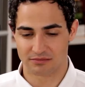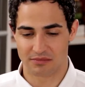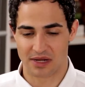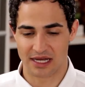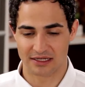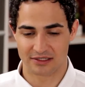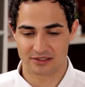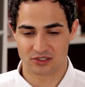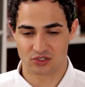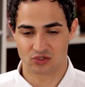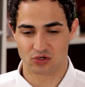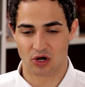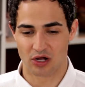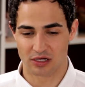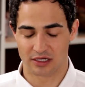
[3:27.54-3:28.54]
my
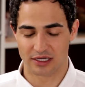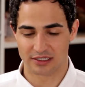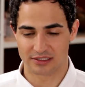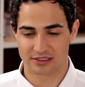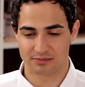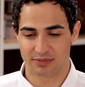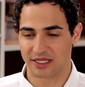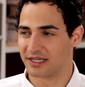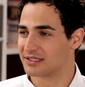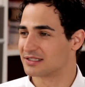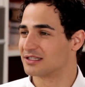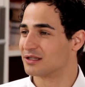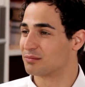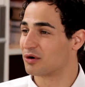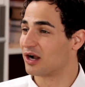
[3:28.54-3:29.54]
strongest place in
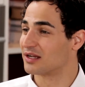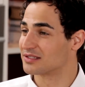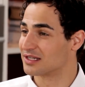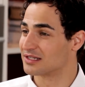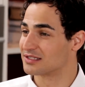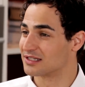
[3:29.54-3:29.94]
the process